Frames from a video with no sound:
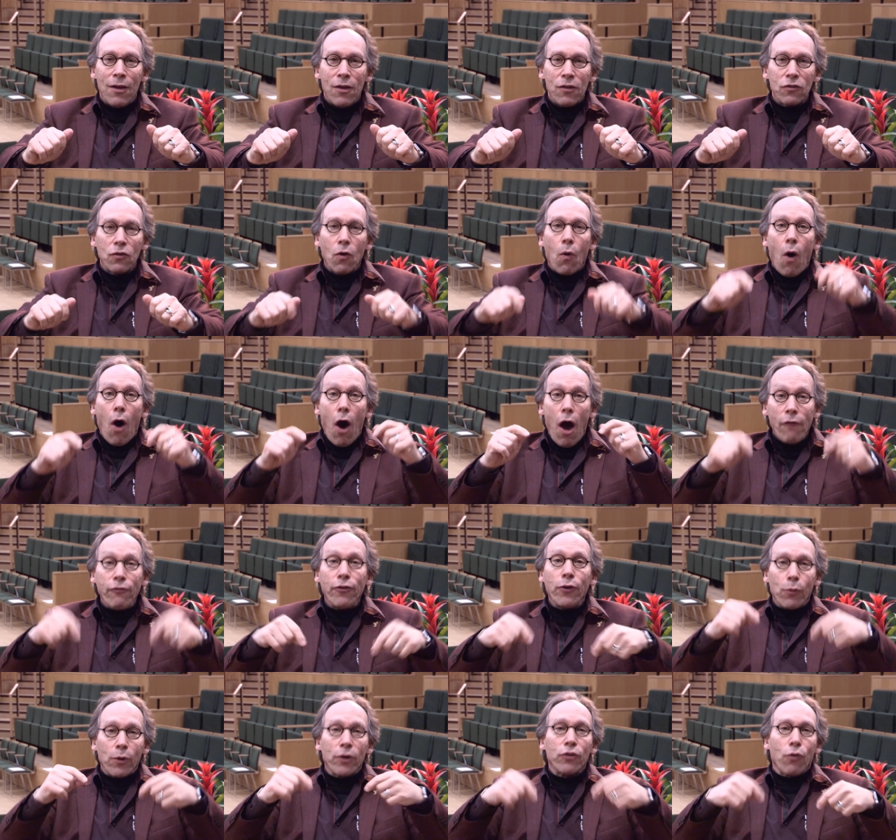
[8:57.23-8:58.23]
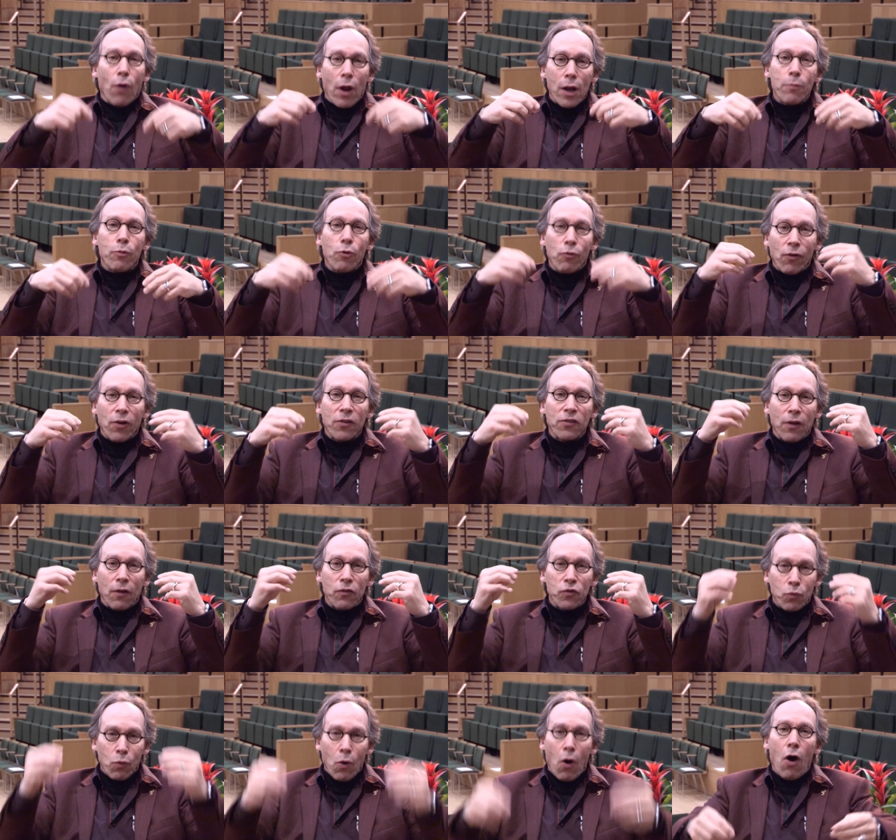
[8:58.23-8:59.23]
So often we're trying to prove
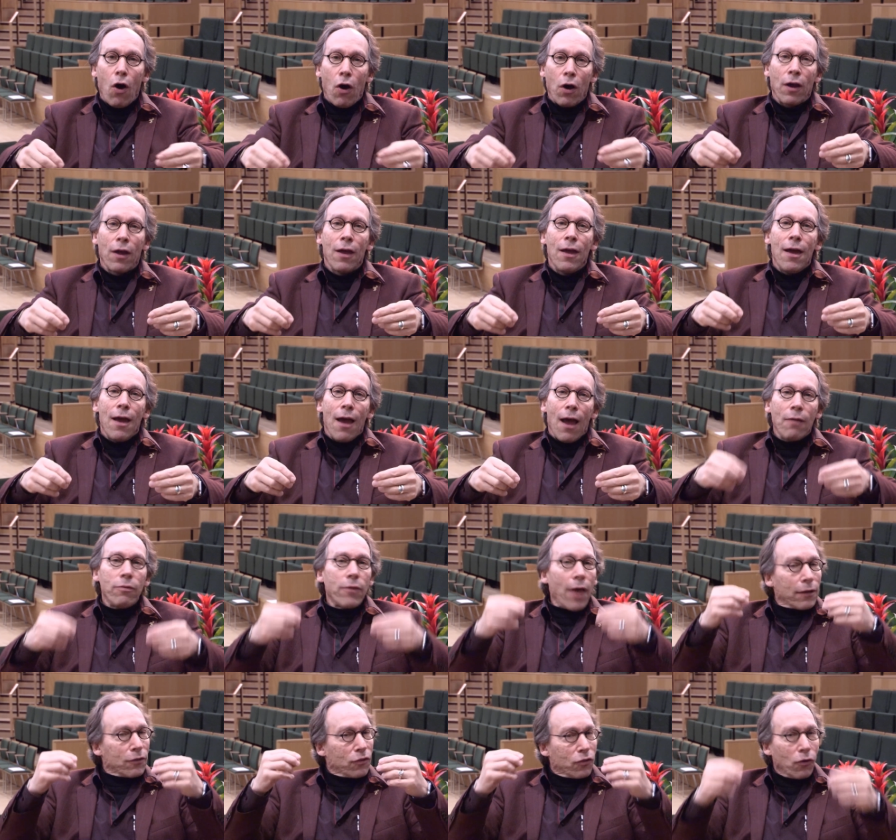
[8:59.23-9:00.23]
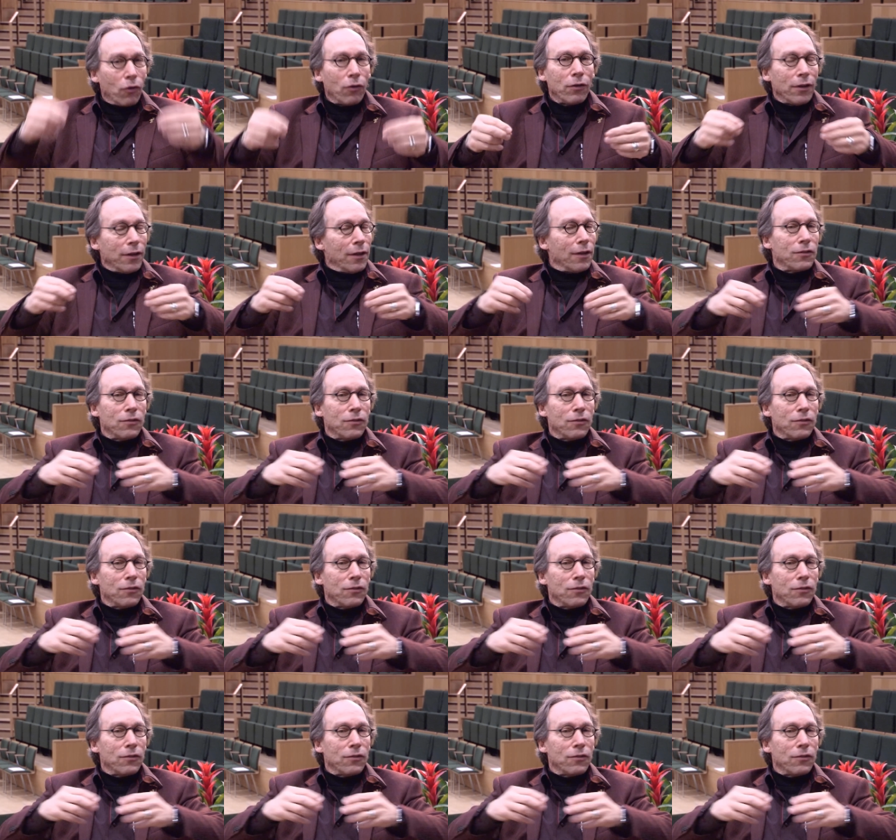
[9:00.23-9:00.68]
ourselves wrong, and that certainly